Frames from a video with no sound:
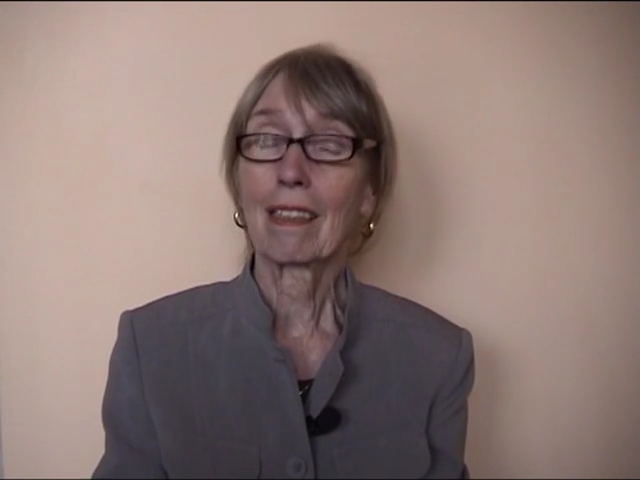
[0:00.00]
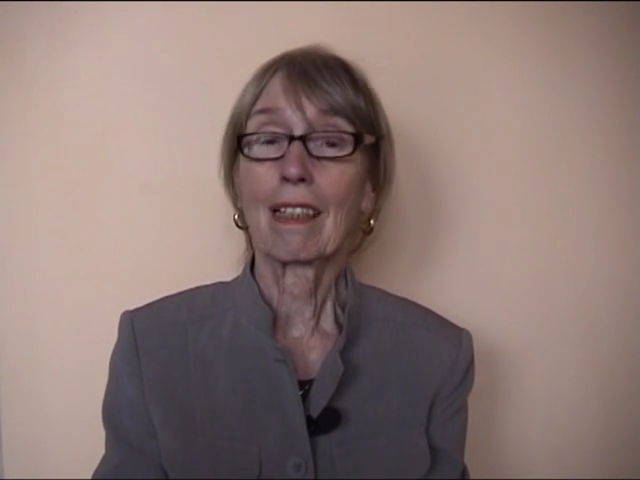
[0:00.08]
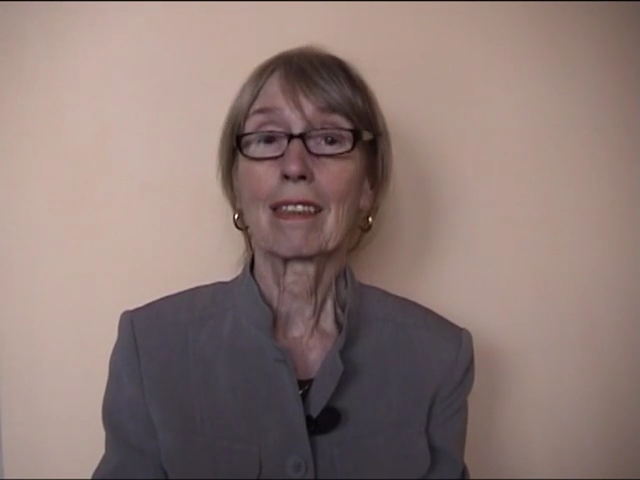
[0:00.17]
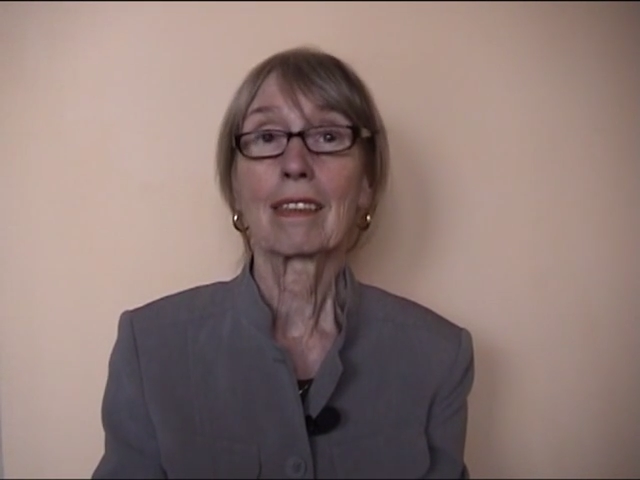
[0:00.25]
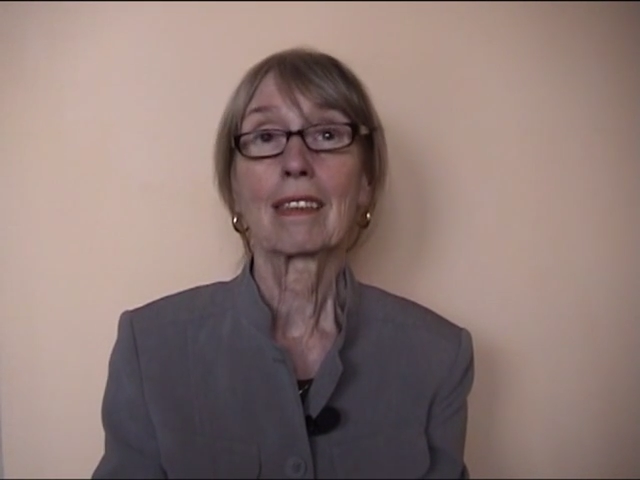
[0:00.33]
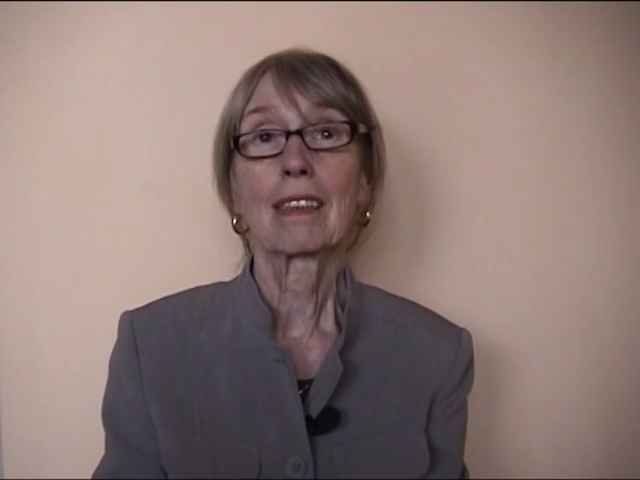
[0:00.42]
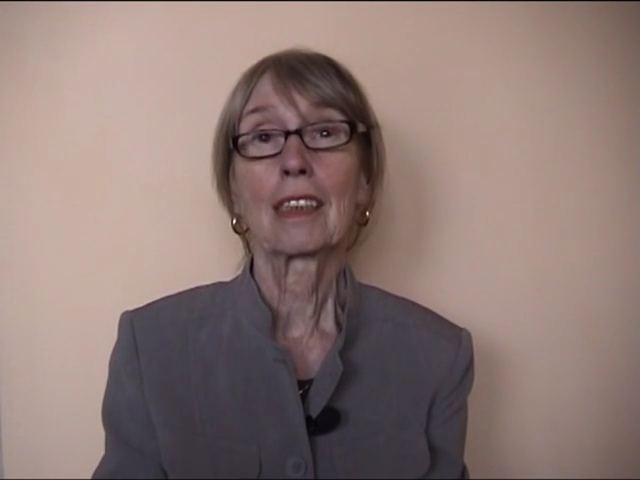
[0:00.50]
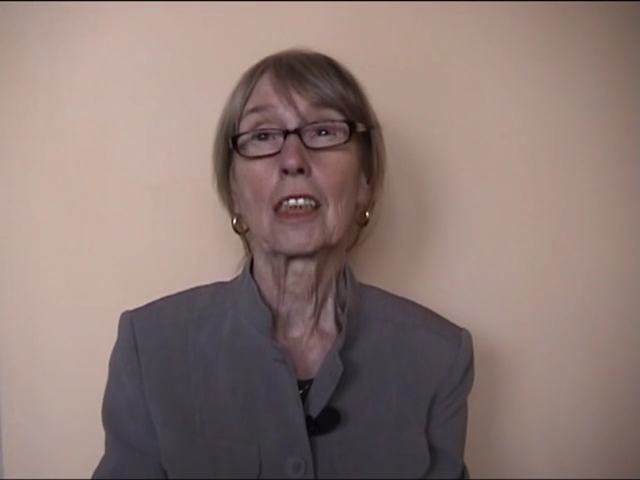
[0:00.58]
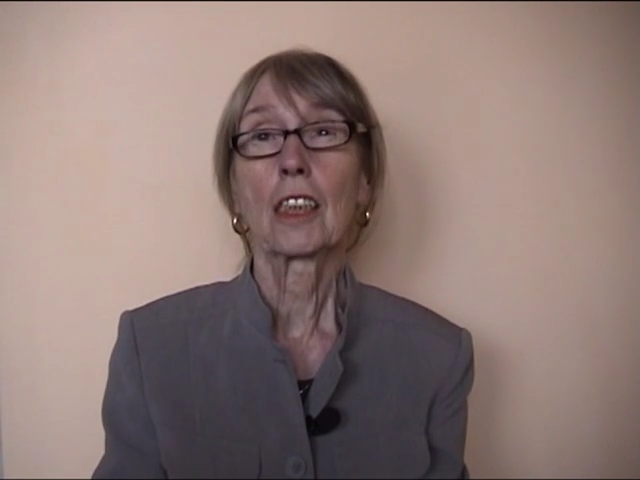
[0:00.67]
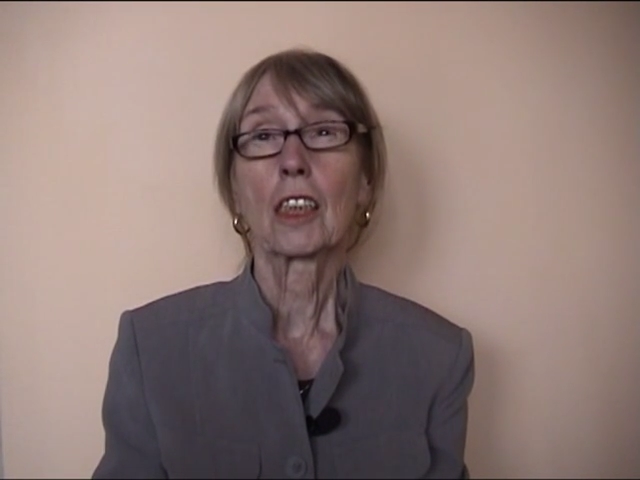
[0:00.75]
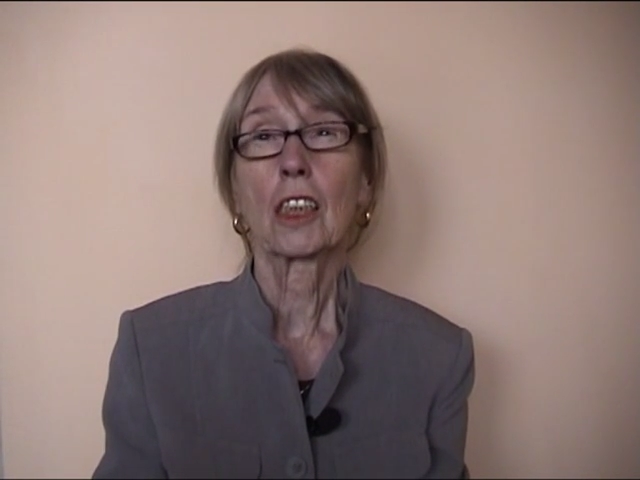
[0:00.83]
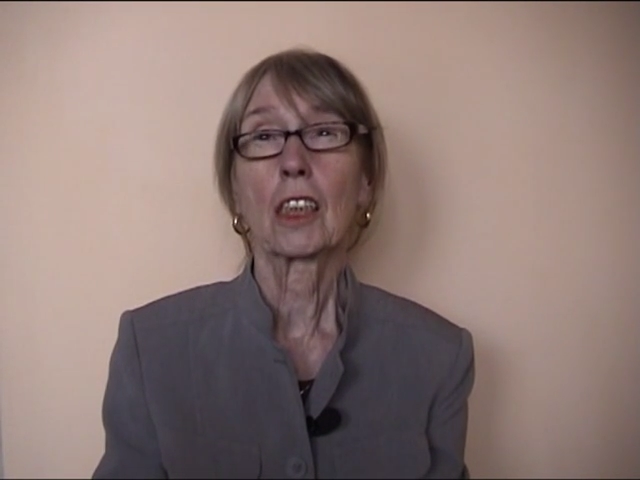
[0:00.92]

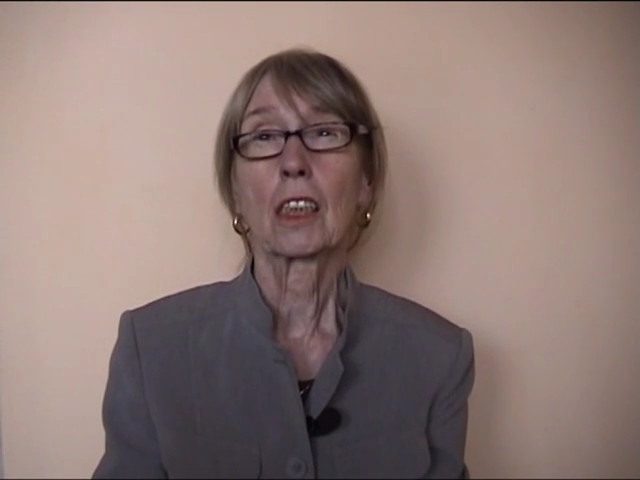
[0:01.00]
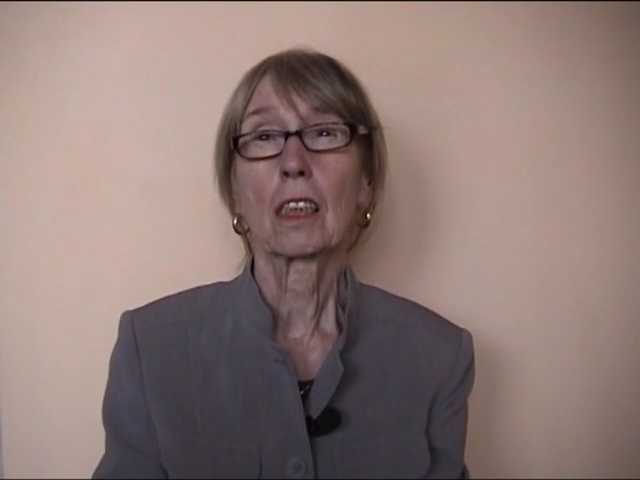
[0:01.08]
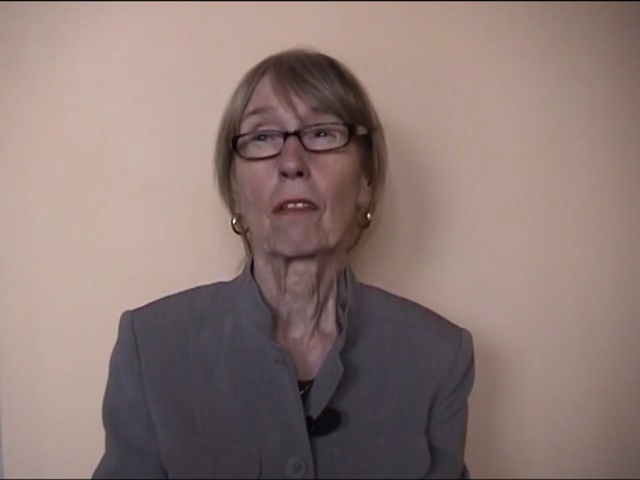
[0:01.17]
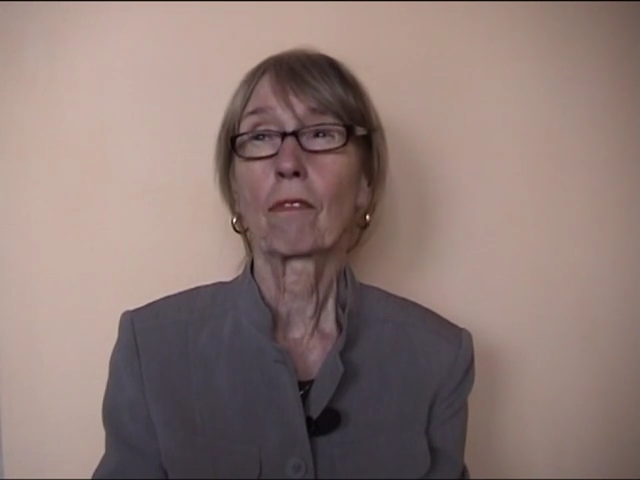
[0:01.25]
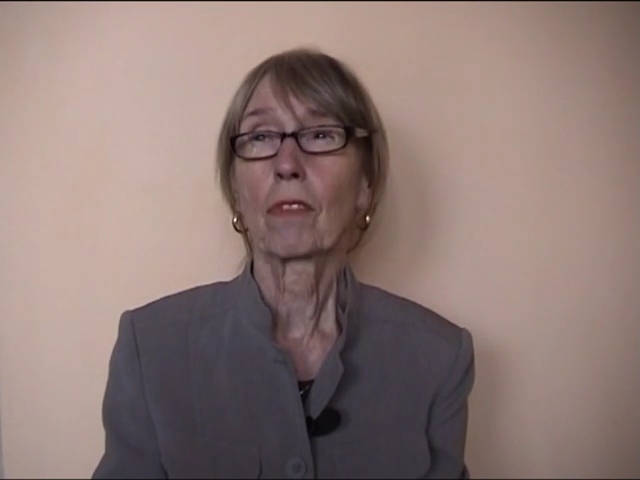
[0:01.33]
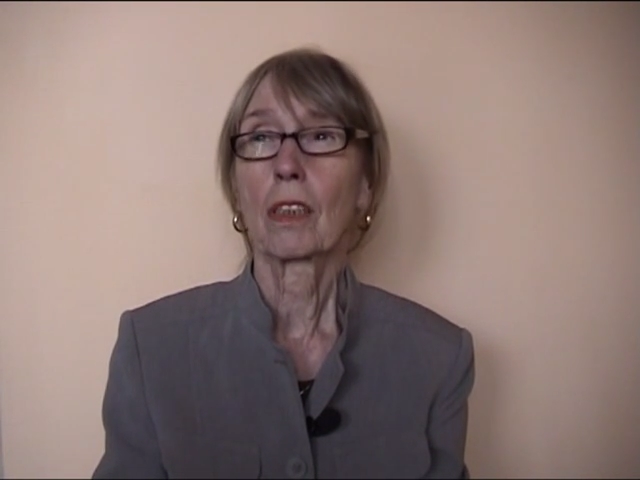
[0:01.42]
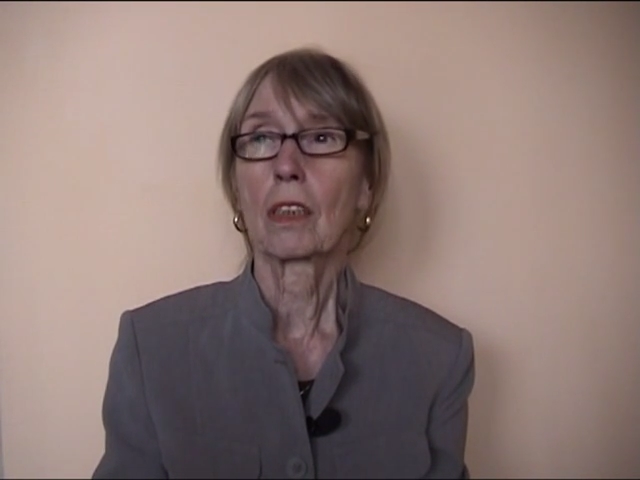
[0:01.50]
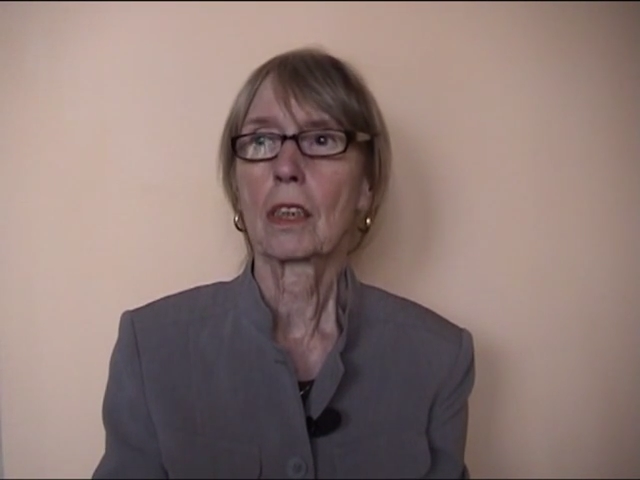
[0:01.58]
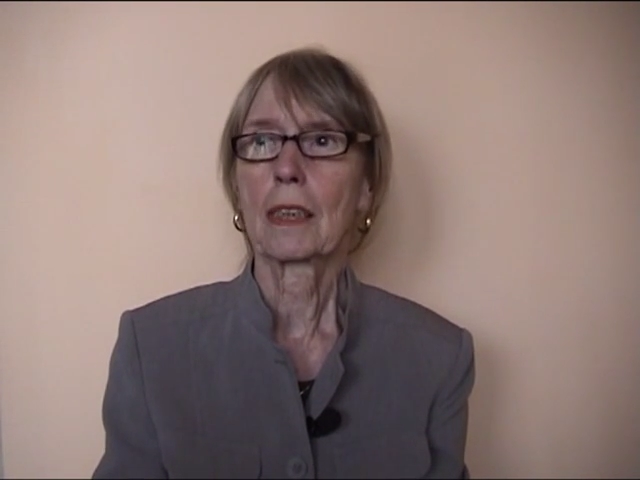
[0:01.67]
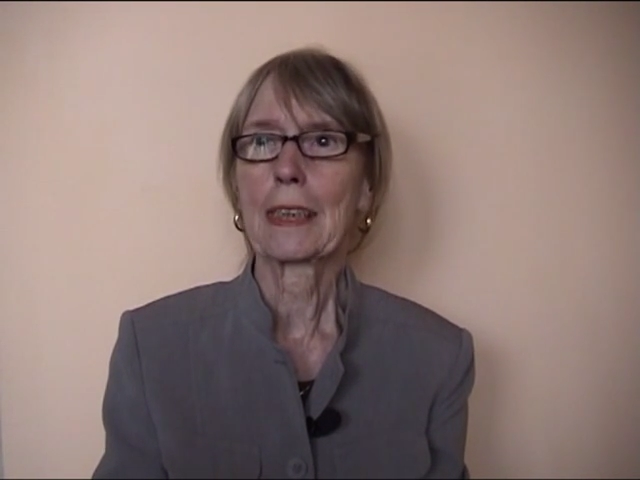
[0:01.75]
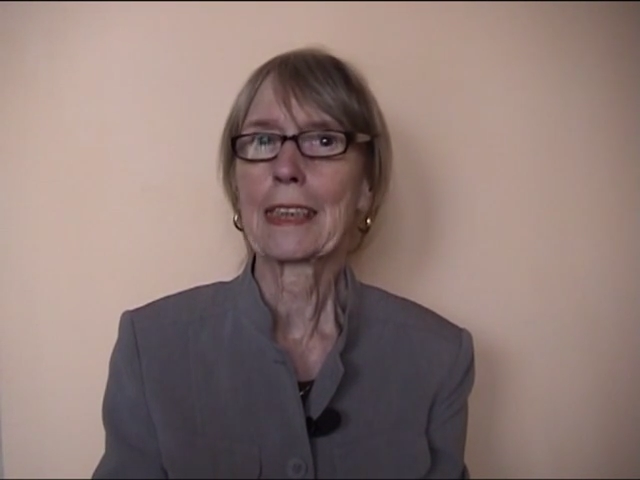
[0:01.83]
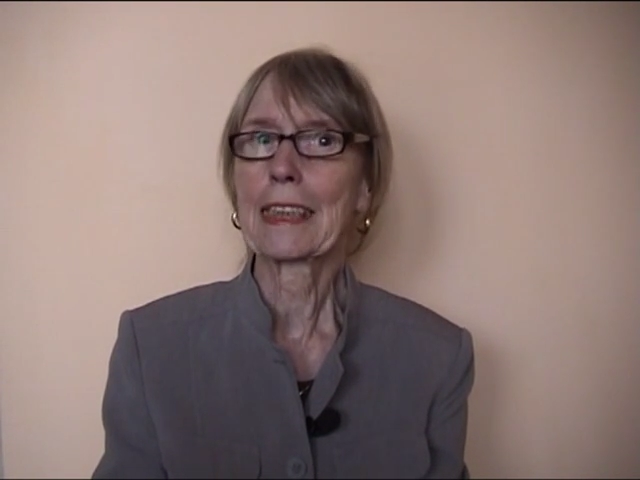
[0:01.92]

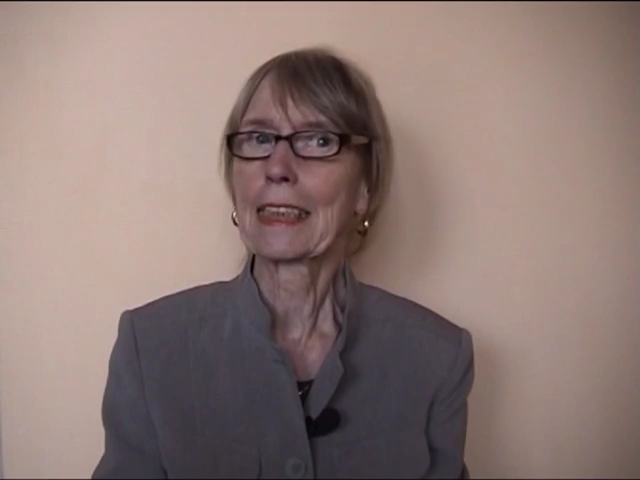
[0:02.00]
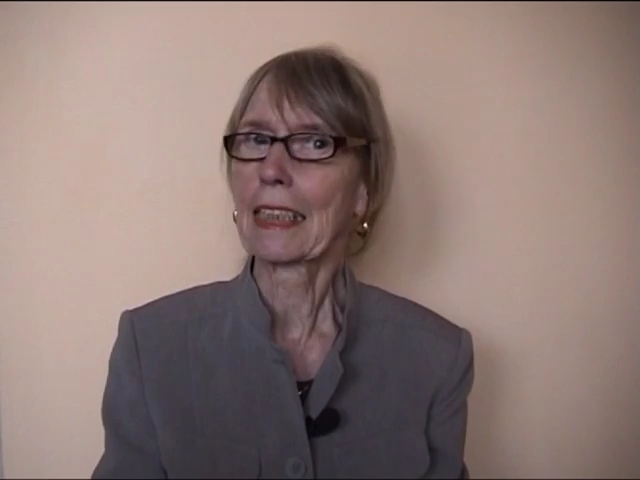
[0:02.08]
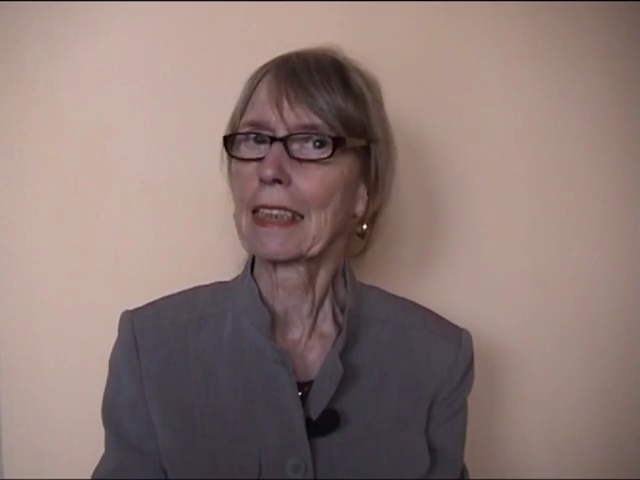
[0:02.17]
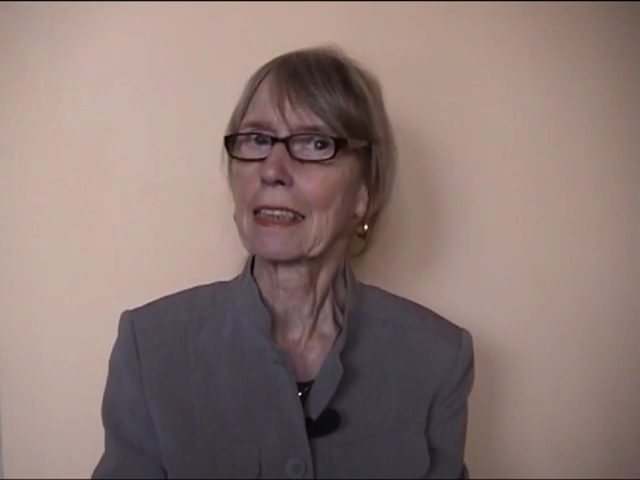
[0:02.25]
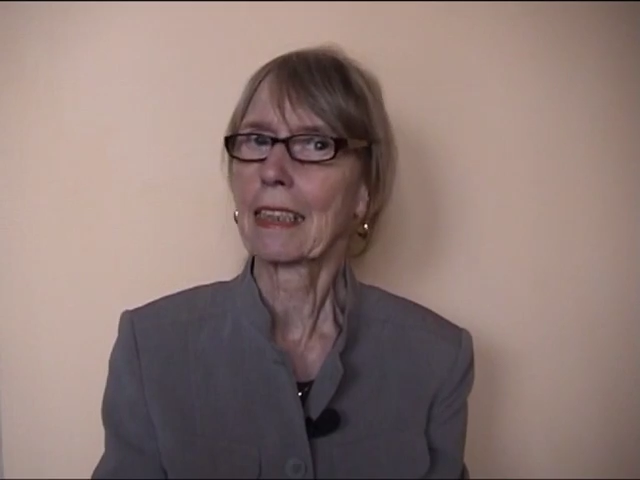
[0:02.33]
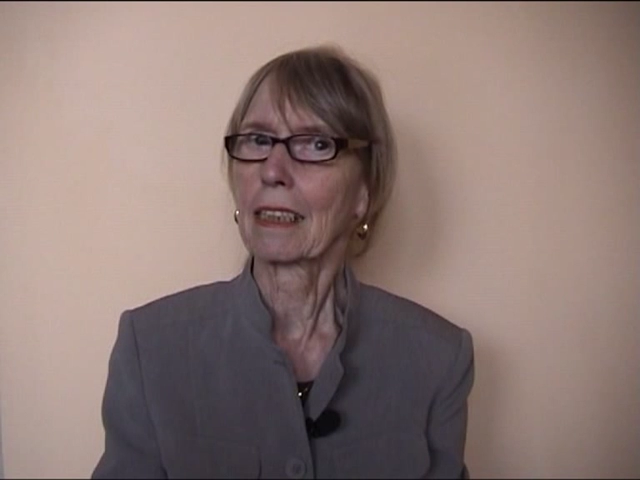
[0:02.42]
1976,